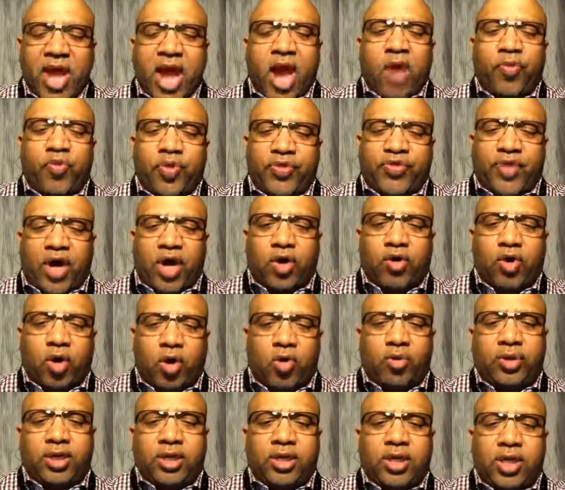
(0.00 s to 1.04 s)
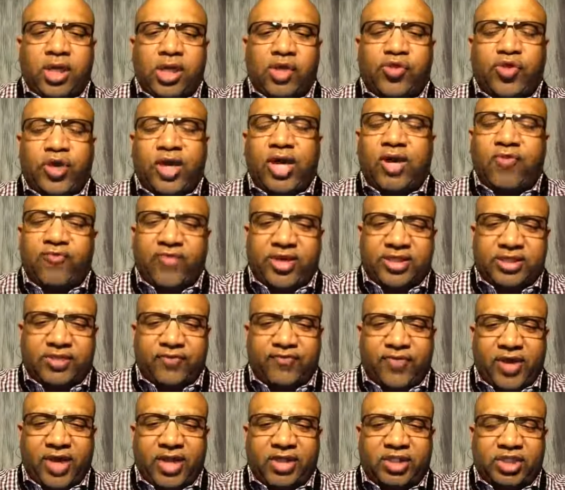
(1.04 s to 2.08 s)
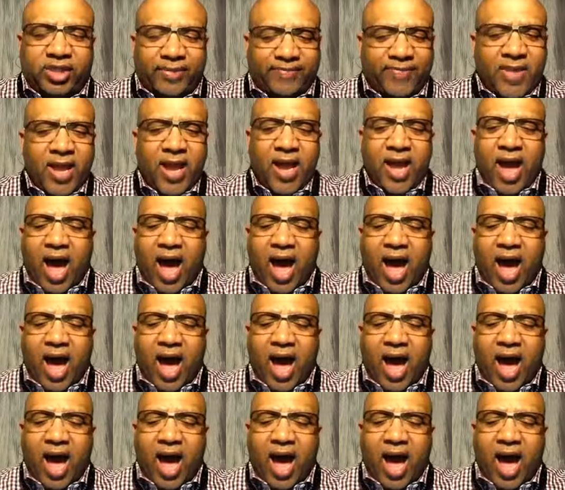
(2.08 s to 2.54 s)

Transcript: and without holding anything in reservation.